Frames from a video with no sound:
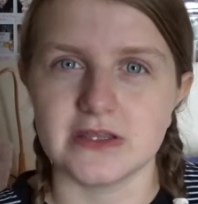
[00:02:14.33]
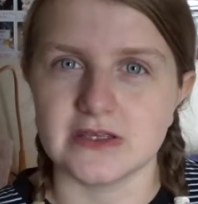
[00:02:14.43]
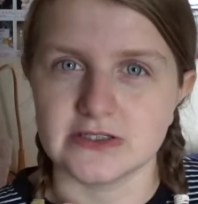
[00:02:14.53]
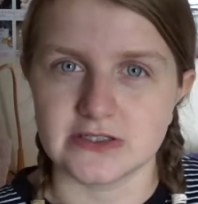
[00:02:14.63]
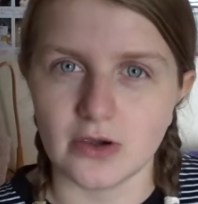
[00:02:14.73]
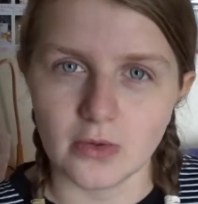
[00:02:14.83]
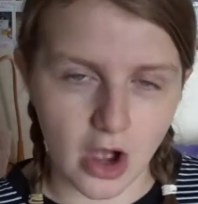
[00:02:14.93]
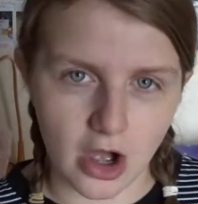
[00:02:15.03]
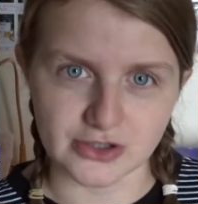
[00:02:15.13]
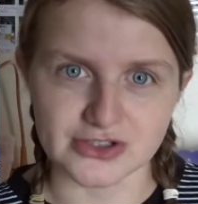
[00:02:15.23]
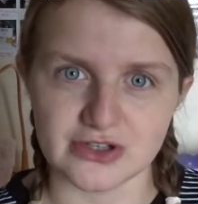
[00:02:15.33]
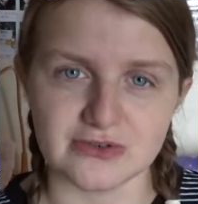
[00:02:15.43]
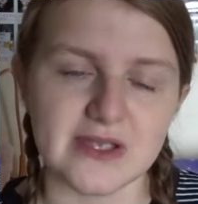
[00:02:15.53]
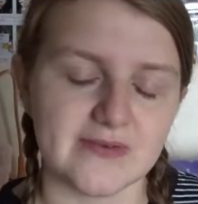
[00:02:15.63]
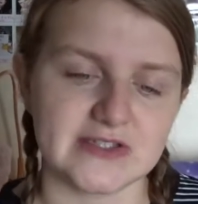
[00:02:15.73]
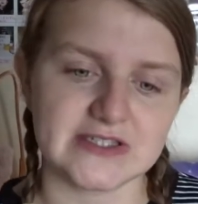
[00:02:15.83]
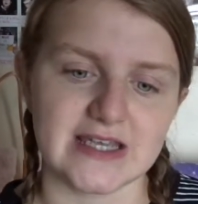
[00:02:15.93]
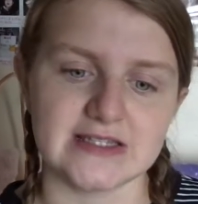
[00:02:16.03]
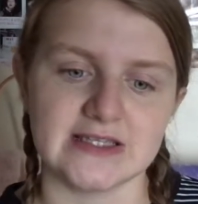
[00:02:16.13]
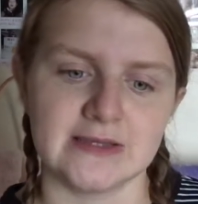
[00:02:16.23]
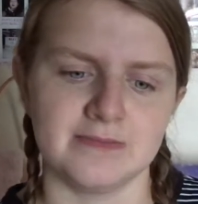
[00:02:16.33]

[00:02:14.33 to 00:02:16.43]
It is so hard, so devastating.